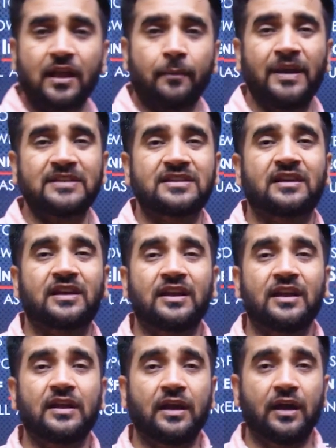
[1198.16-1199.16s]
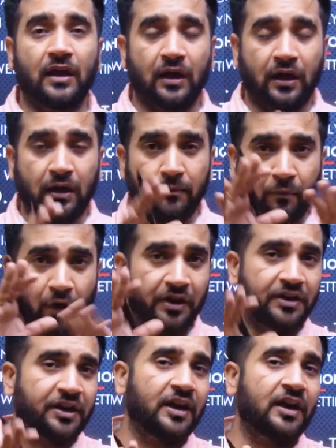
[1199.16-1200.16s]
basically a
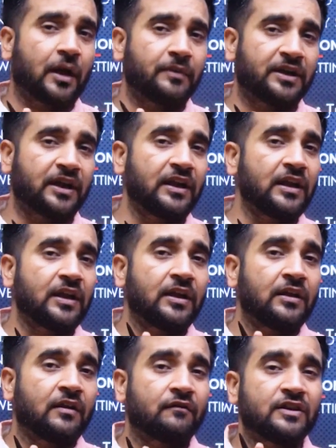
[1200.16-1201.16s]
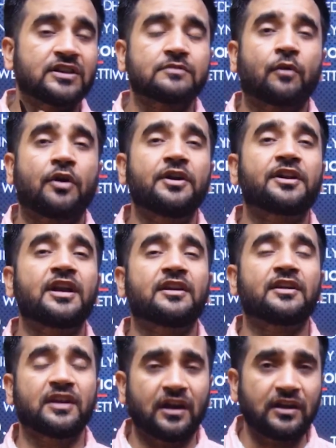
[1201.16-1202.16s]
monitoring committee which is monitoring
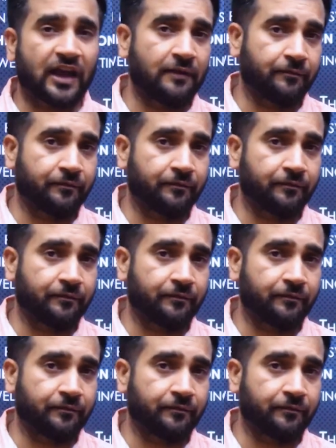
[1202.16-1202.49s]
real-time